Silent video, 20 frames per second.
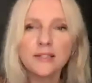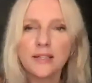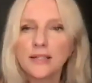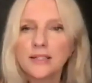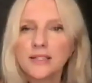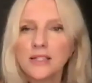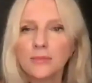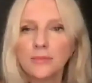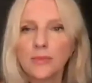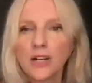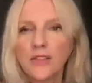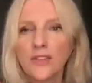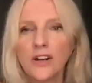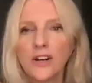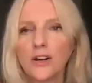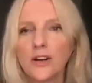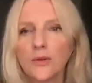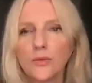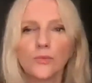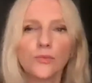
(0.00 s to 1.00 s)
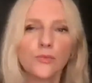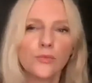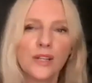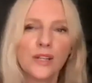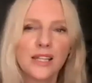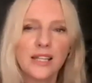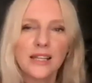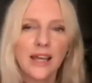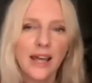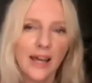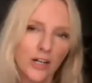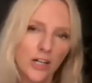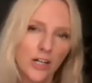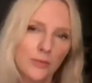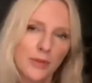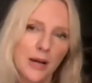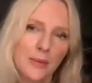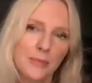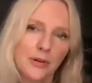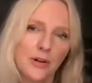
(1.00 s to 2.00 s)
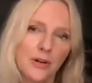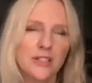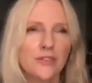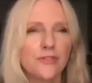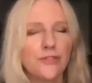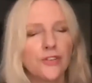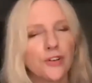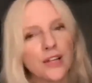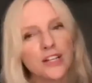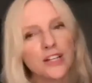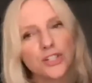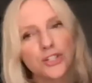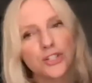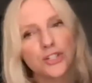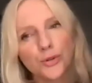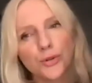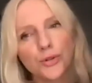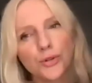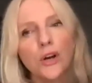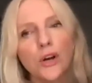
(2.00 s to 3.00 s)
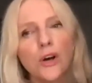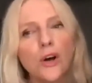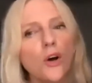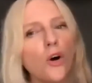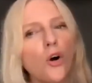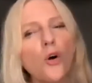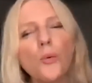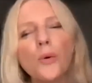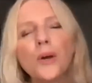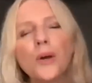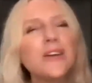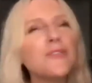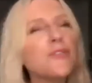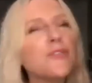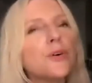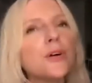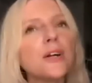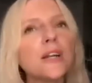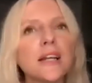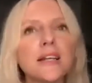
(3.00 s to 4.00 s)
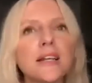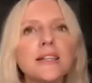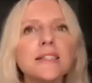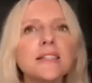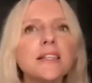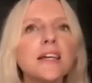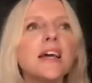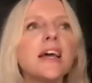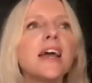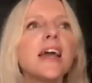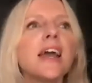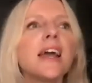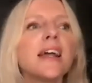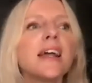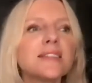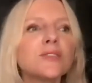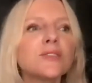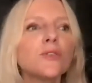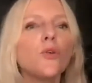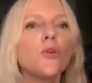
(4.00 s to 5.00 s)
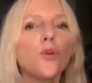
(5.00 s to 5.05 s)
going and seeing somebody that I don't really care about because I feel I should or whatever it is.